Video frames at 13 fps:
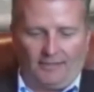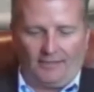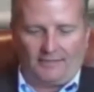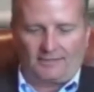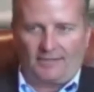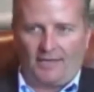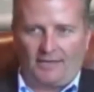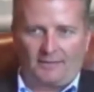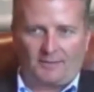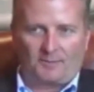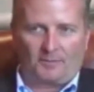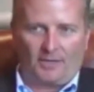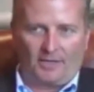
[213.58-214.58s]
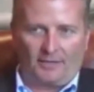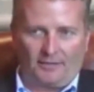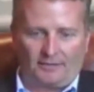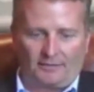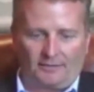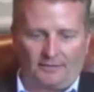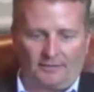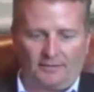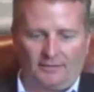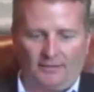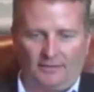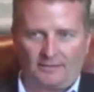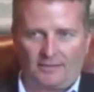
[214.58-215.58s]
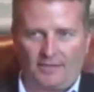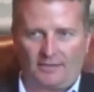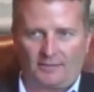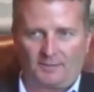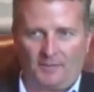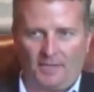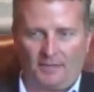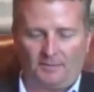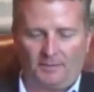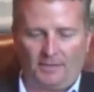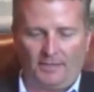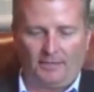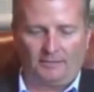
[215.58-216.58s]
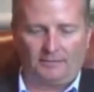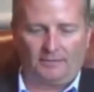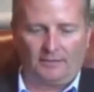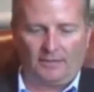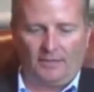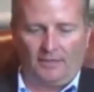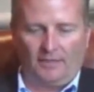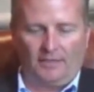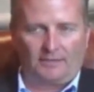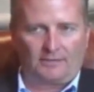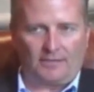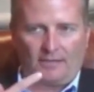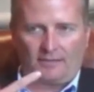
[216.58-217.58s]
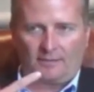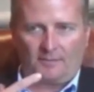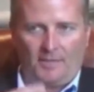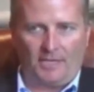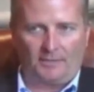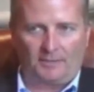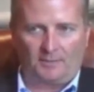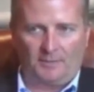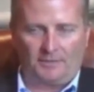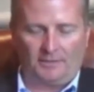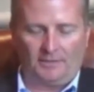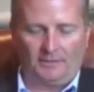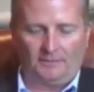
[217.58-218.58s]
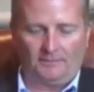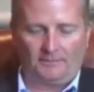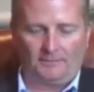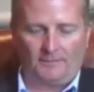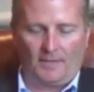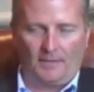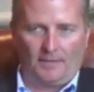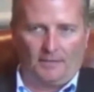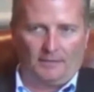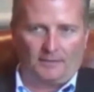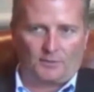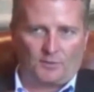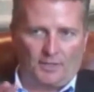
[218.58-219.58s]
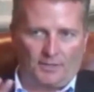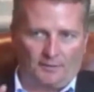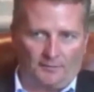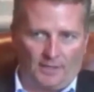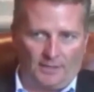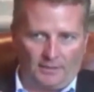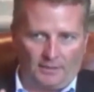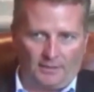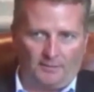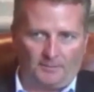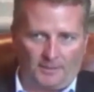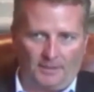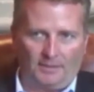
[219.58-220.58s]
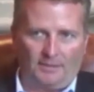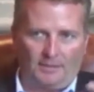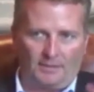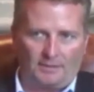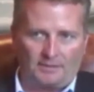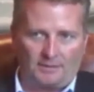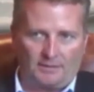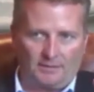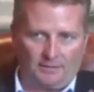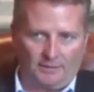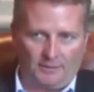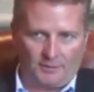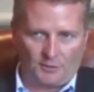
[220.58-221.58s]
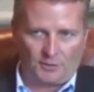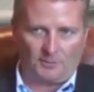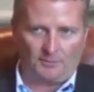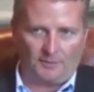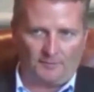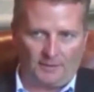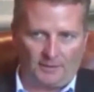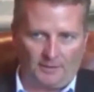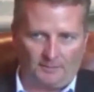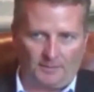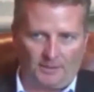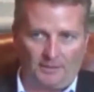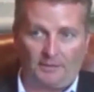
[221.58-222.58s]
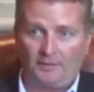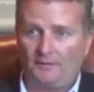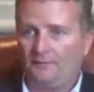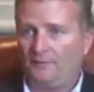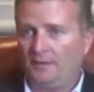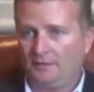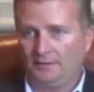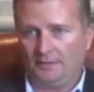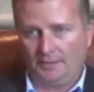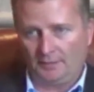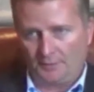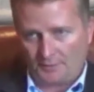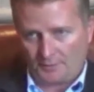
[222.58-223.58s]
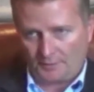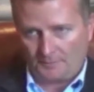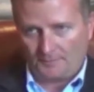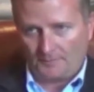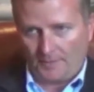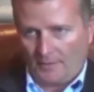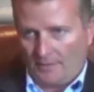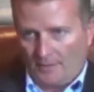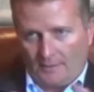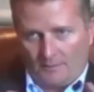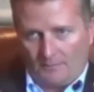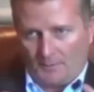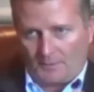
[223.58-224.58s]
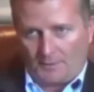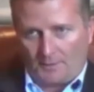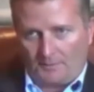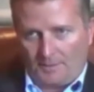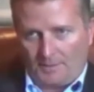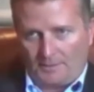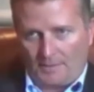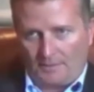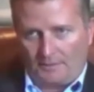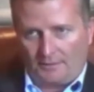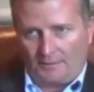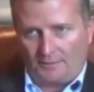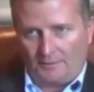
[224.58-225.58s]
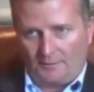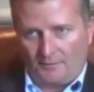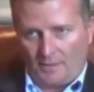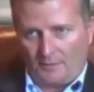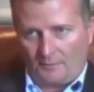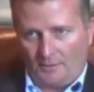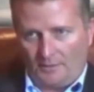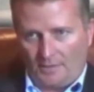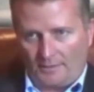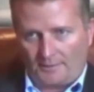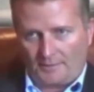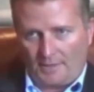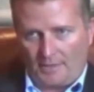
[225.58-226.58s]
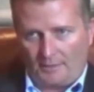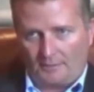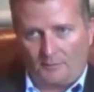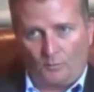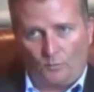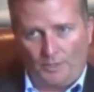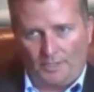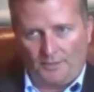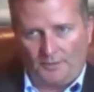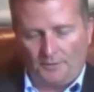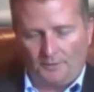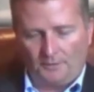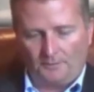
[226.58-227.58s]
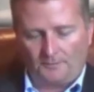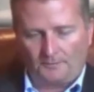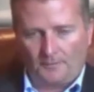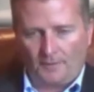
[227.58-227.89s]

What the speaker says: is not its product, is not its pay plan, is not its management team. The strength of any company is the leadership of the company, the field leaders. Most companies out there do not realize that. We do.